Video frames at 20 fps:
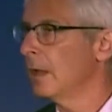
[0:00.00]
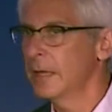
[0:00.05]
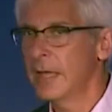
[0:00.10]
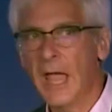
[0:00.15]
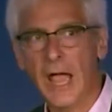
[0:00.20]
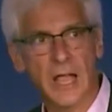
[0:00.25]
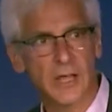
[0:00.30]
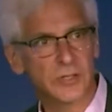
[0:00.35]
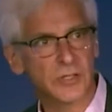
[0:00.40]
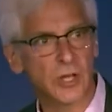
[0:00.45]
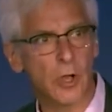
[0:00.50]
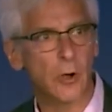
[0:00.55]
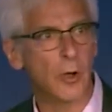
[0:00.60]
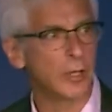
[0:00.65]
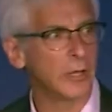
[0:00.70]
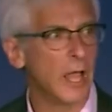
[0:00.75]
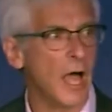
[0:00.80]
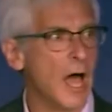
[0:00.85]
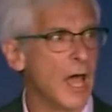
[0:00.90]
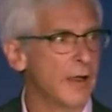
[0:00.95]
Yeah, so a
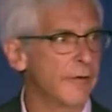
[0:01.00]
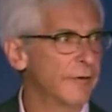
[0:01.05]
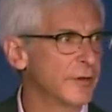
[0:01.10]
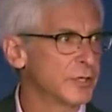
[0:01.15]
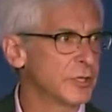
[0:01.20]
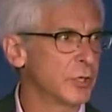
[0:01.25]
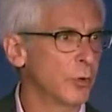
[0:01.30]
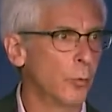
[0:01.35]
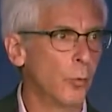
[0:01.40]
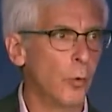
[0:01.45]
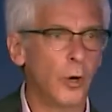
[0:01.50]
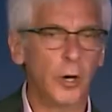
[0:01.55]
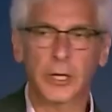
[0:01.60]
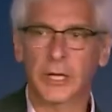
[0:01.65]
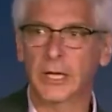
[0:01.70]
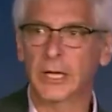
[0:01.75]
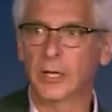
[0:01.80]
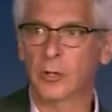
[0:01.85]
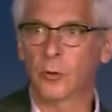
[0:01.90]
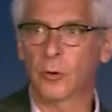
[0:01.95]
lot of us are
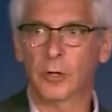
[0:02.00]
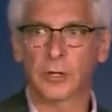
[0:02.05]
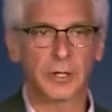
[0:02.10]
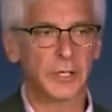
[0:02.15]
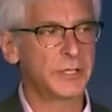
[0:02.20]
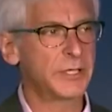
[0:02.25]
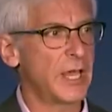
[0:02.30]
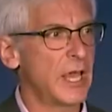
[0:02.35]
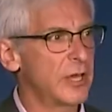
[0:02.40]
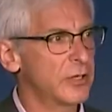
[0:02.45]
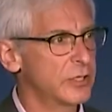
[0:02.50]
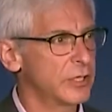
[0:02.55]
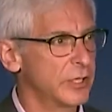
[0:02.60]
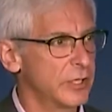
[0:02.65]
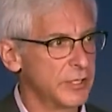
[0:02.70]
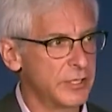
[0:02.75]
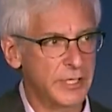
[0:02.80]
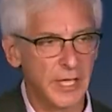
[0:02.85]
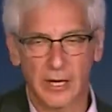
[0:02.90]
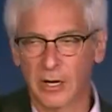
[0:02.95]
working in
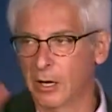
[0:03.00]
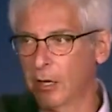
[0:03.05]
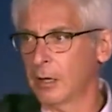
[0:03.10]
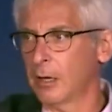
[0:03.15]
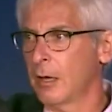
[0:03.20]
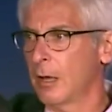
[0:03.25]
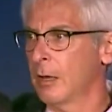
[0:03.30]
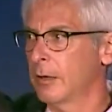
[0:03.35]
organizations that are